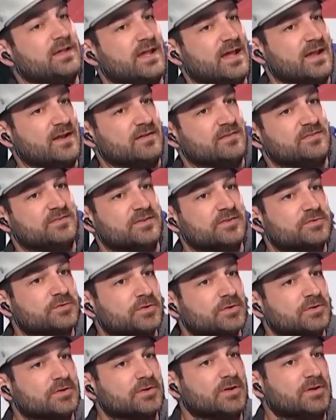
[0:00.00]
He had his
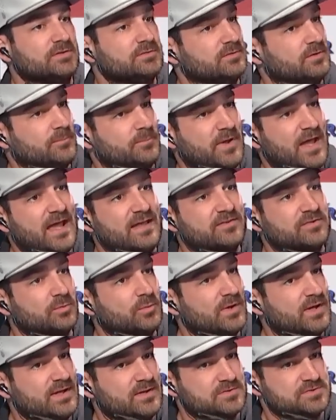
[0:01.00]
sister pass
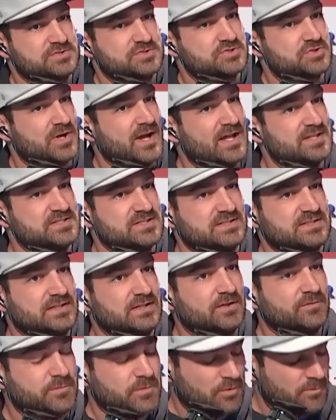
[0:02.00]
away. It's a tragic
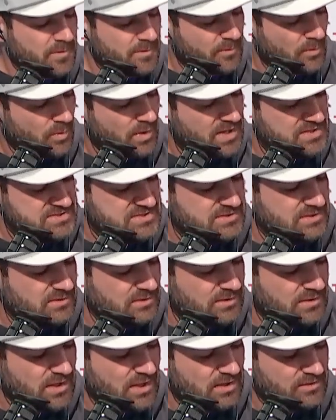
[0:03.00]
deal if you remember watching
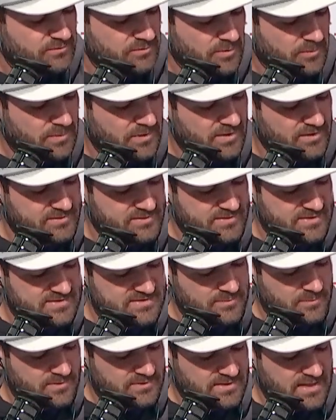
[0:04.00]
during college football
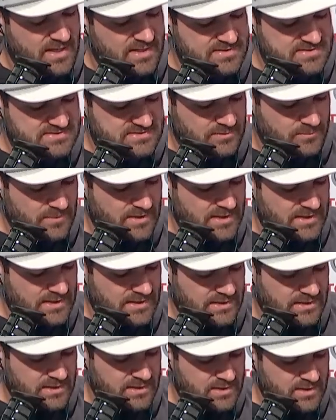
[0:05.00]
season, but that is
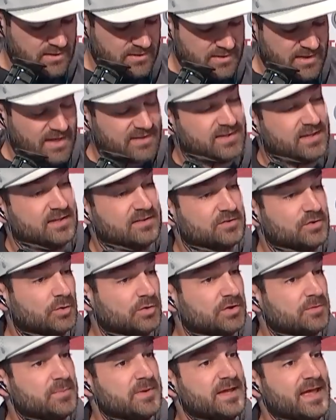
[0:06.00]
somebody that I think is
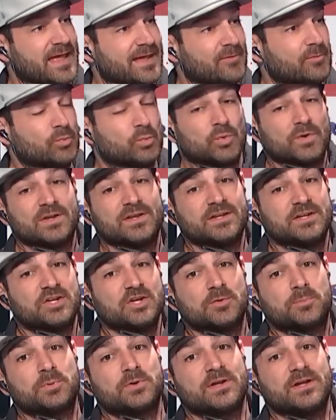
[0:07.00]
going to be a really
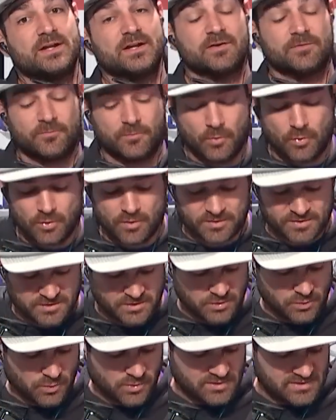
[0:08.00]
good player for the
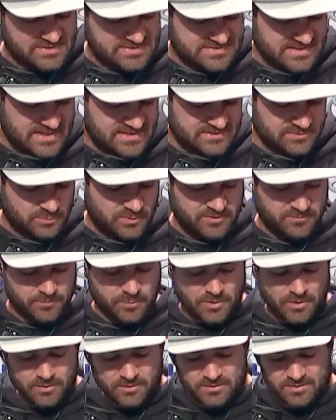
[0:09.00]
New Orleans Saints, and we've
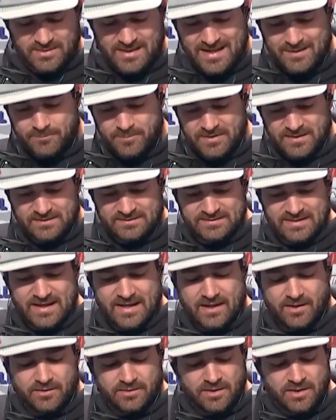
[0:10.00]
broke that pick
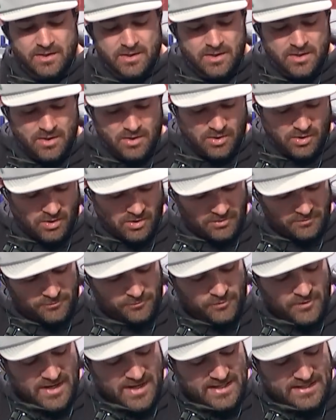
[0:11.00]
down on
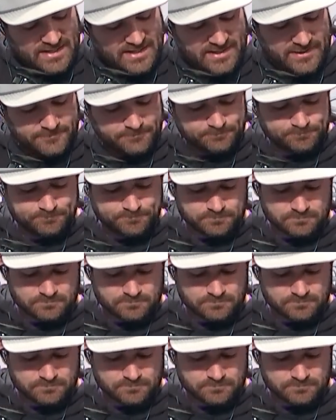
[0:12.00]
Friday.